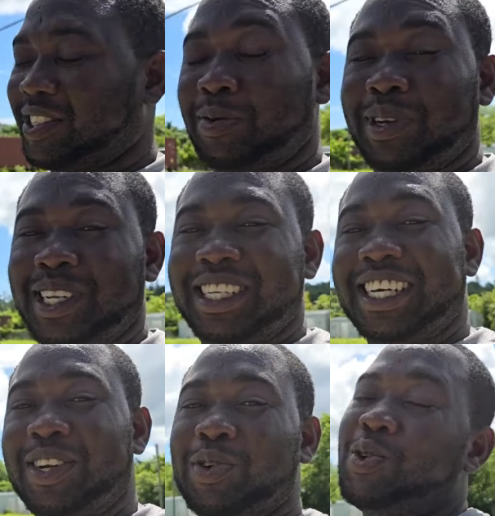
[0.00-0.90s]
man.
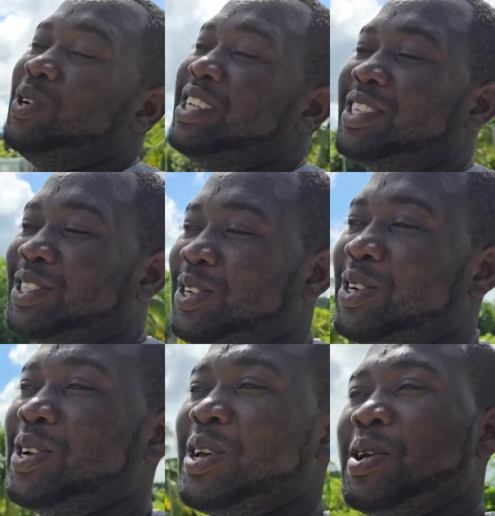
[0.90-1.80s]
They look good, you know, so.
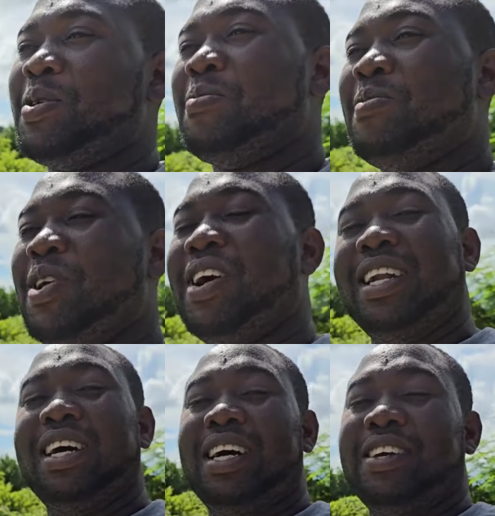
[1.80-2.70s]
I
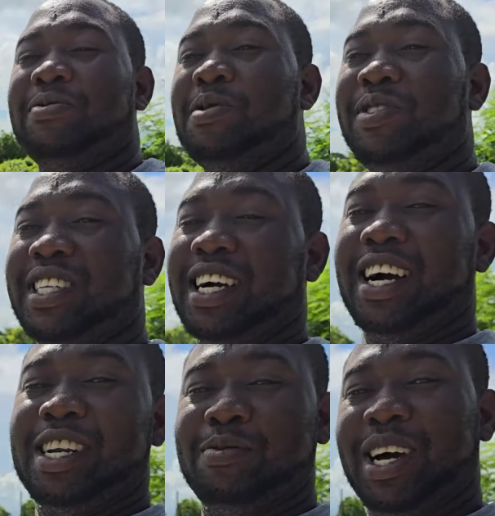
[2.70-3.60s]
wonder if I take
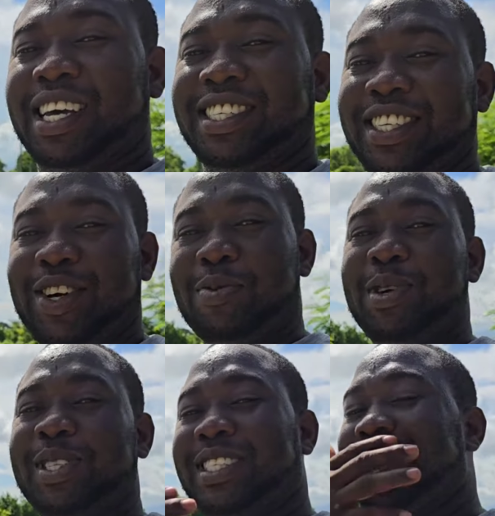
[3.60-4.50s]
on the black kitchen
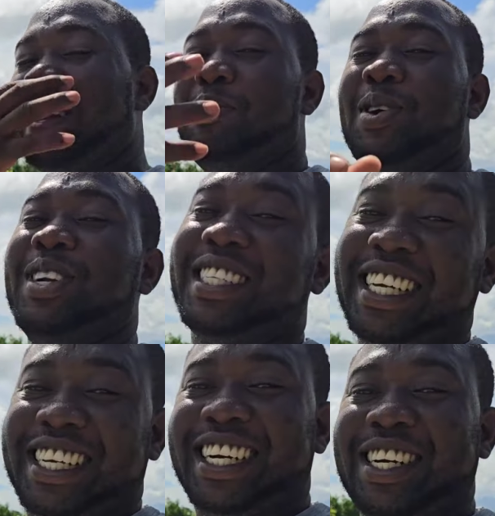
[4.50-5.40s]
cupboards. Tell me what you
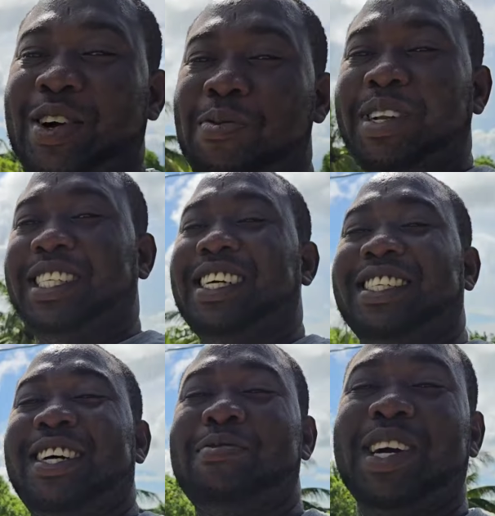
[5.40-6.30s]
think in the comment
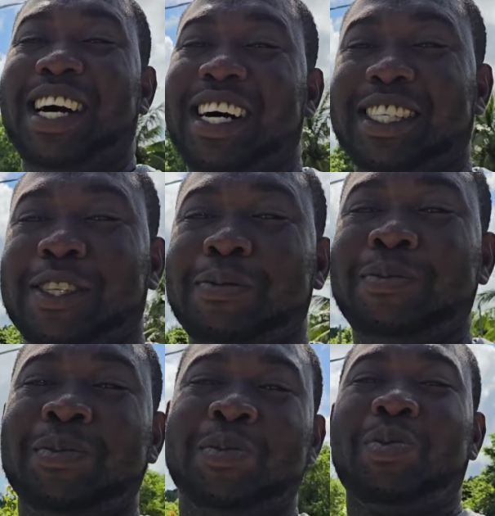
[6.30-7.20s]
section. Because
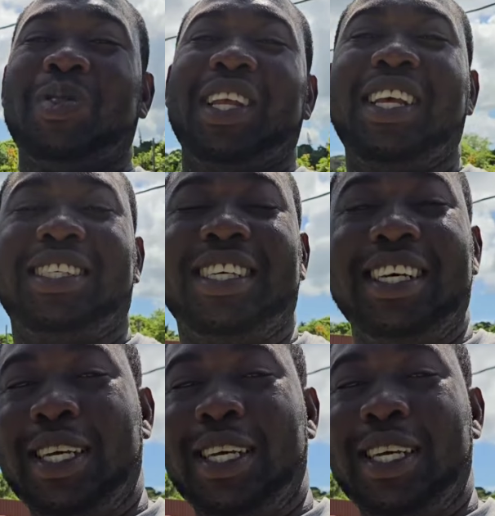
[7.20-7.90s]
you see,